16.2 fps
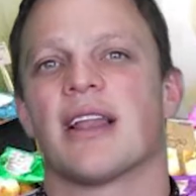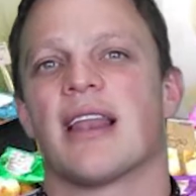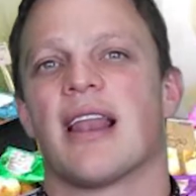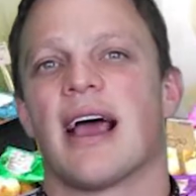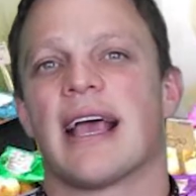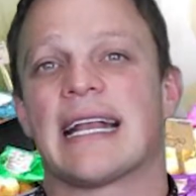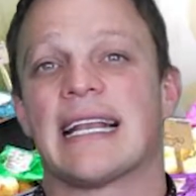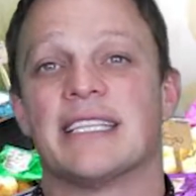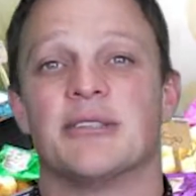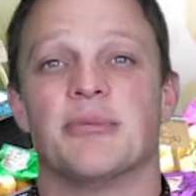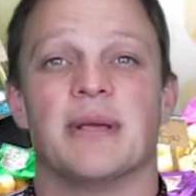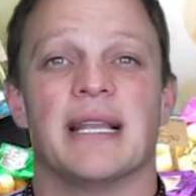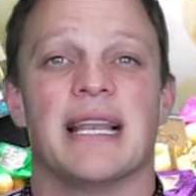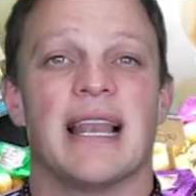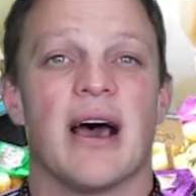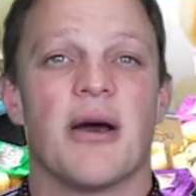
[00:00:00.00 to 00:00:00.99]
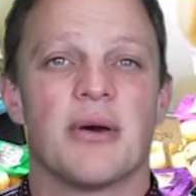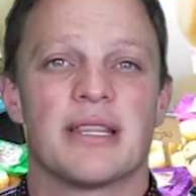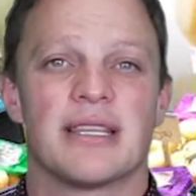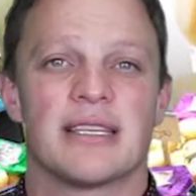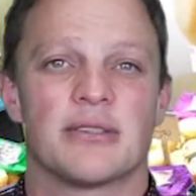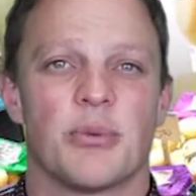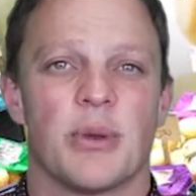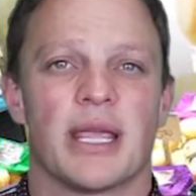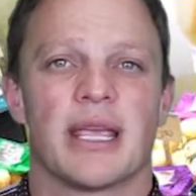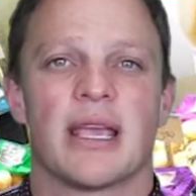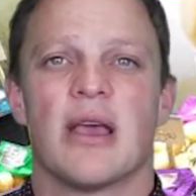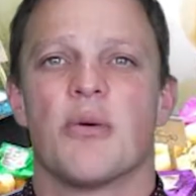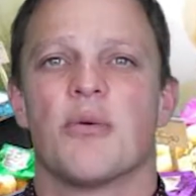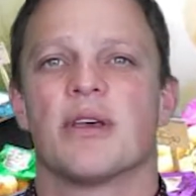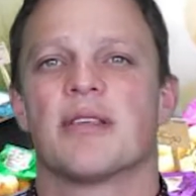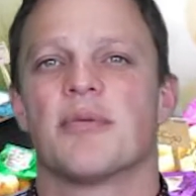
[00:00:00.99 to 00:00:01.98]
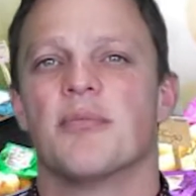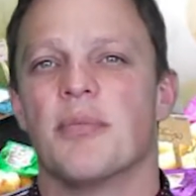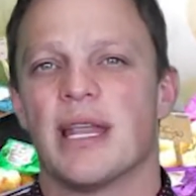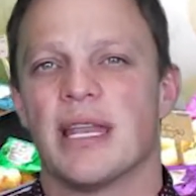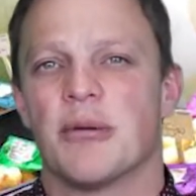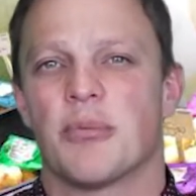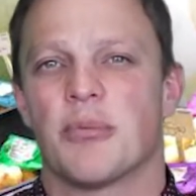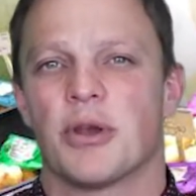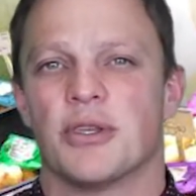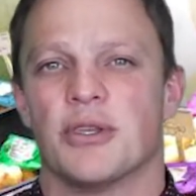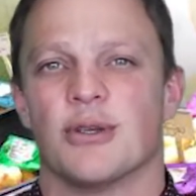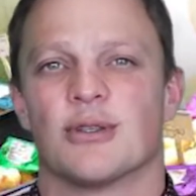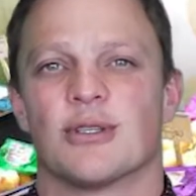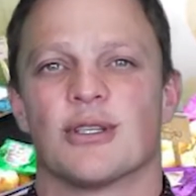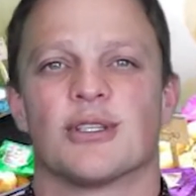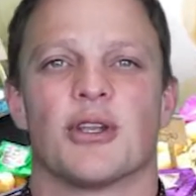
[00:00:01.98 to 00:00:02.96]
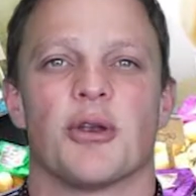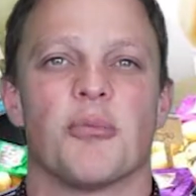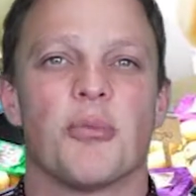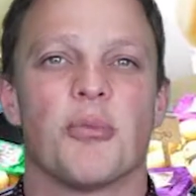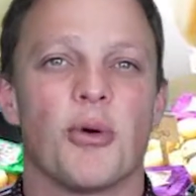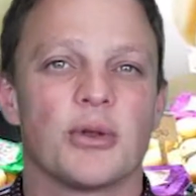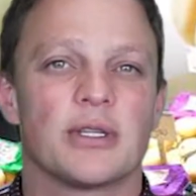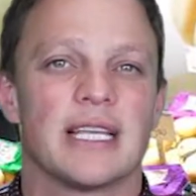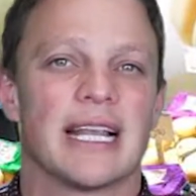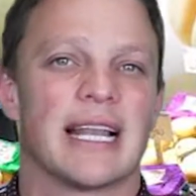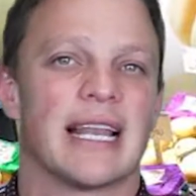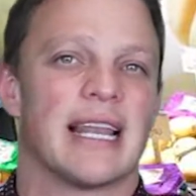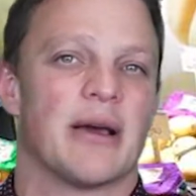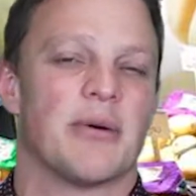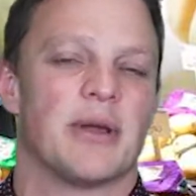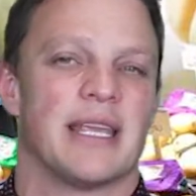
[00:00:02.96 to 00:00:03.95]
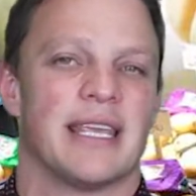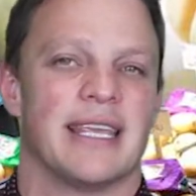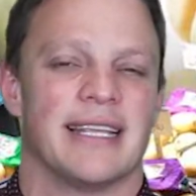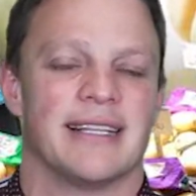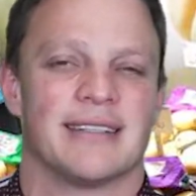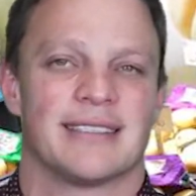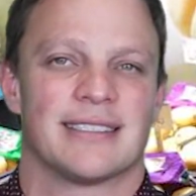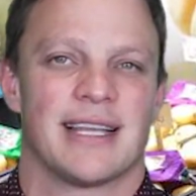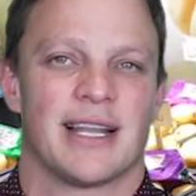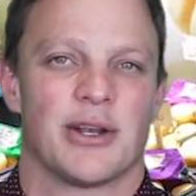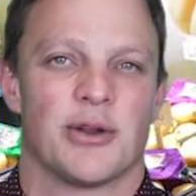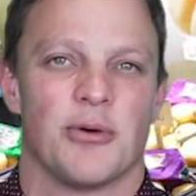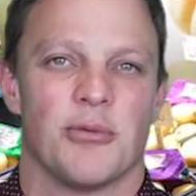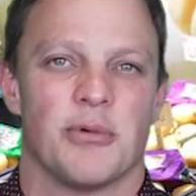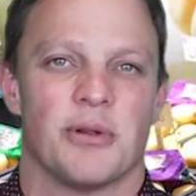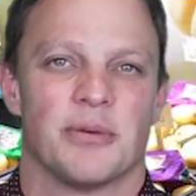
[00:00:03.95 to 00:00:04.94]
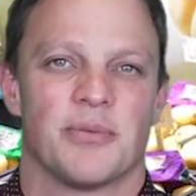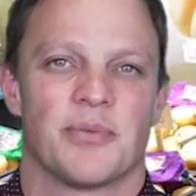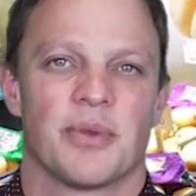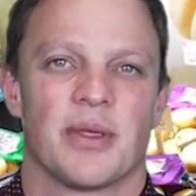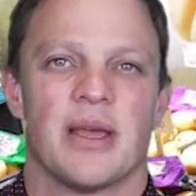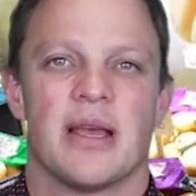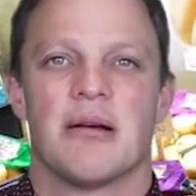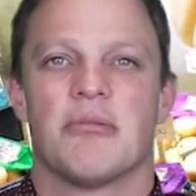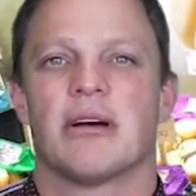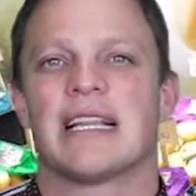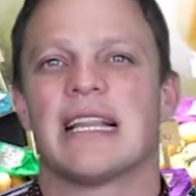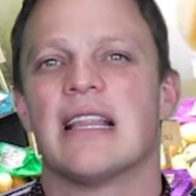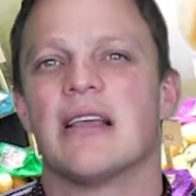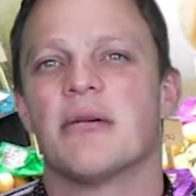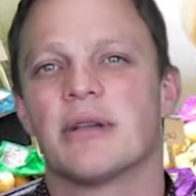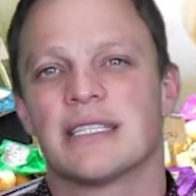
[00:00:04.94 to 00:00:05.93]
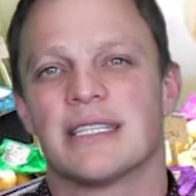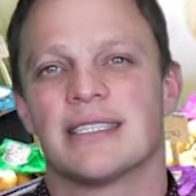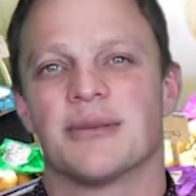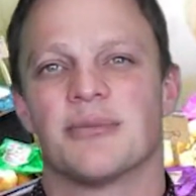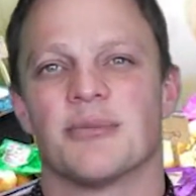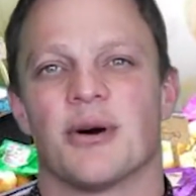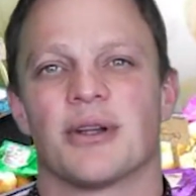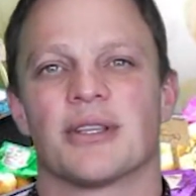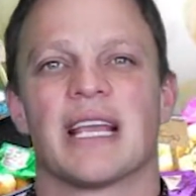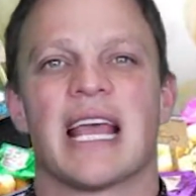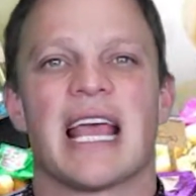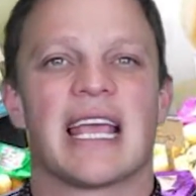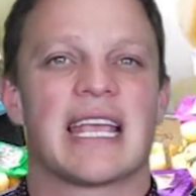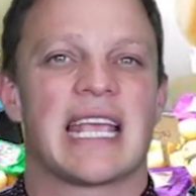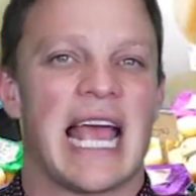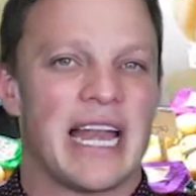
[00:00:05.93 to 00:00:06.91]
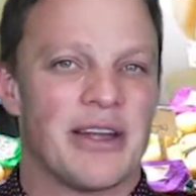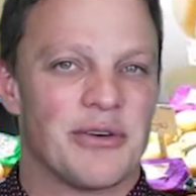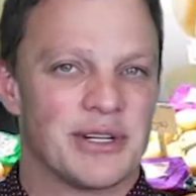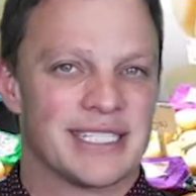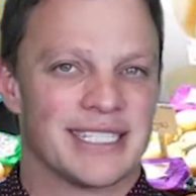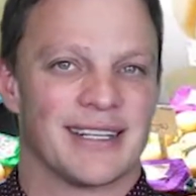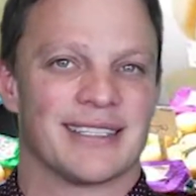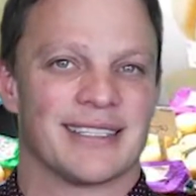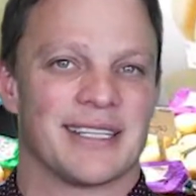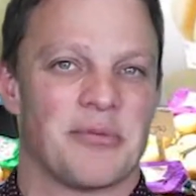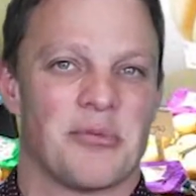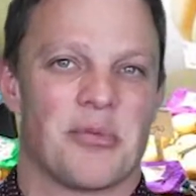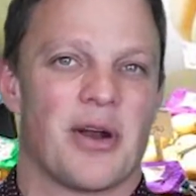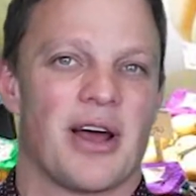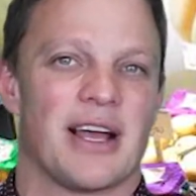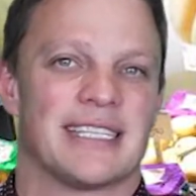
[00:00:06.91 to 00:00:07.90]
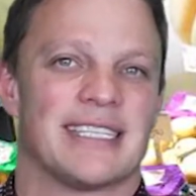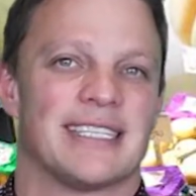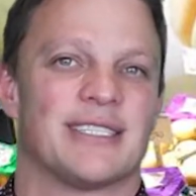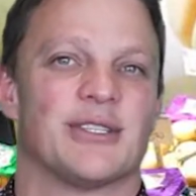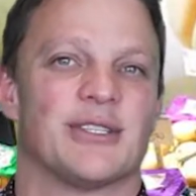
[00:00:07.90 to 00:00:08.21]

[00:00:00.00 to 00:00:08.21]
are likely to be lower this week, with many producers reporting lower yields than normal, but limited demand can result in prices